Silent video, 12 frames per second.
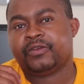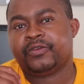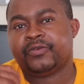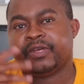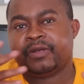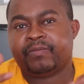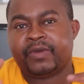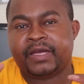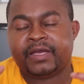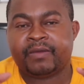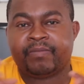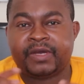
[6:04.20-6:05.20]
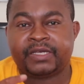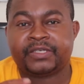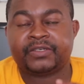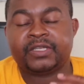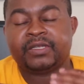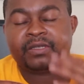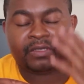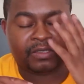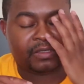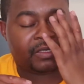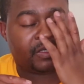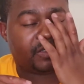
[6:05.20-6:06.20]
You can buy a battery
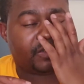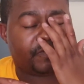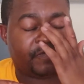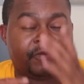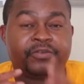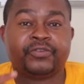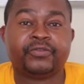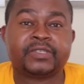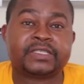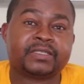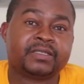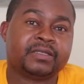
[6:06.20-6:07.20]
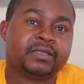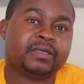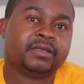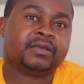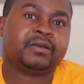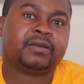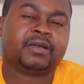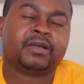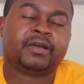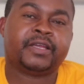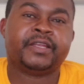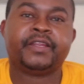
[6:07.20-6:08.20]
for use
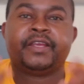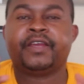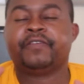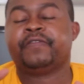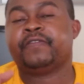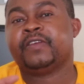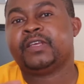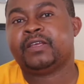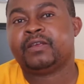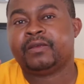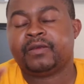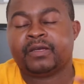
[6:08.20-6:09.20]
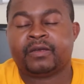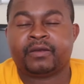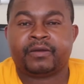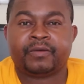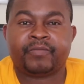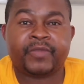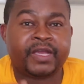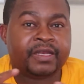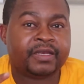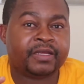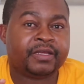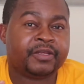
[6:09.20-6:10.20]
in heavy
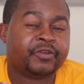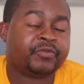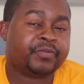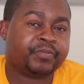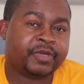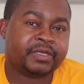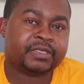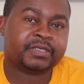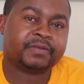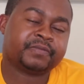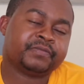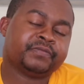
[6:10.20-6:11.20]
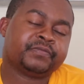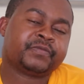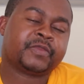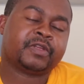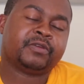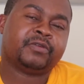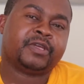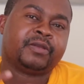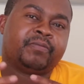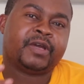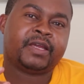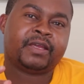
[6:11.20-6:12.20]
mining equipment. You can
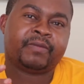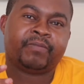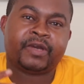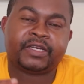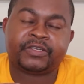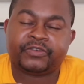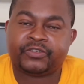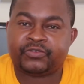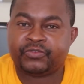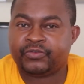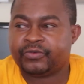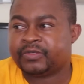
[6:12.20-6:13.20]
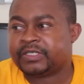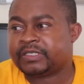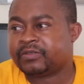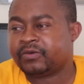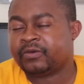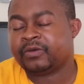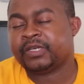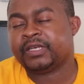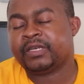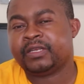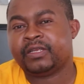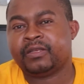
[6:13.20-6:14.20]
buy a battery to use
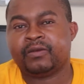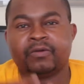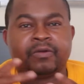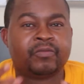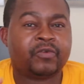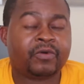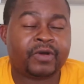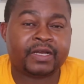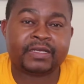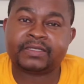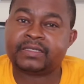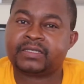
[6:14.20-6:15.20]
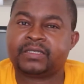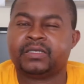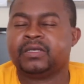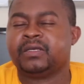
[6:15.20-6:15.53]
on lawnmowers.